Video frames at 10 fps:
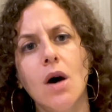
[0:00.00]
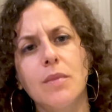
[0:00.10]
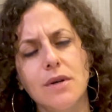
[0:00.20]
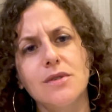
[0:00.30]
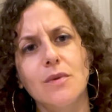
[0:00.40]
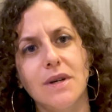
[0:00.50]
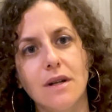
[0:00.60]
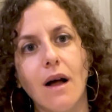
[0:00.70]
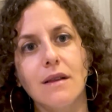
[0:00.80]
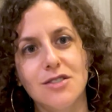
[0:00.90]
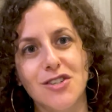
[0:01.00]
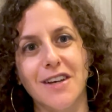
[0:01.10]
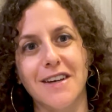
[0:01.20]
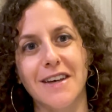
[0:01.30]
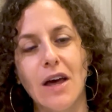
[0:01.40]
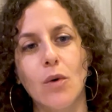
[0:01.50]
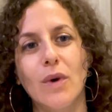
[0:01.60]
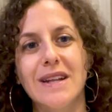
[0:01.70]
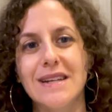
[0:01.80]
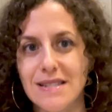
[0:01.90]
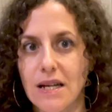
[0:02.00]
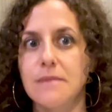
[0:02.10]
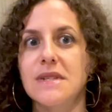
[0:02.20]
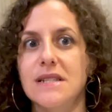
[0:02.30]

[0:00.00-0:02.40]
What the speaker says: but also acknowledging when it's time to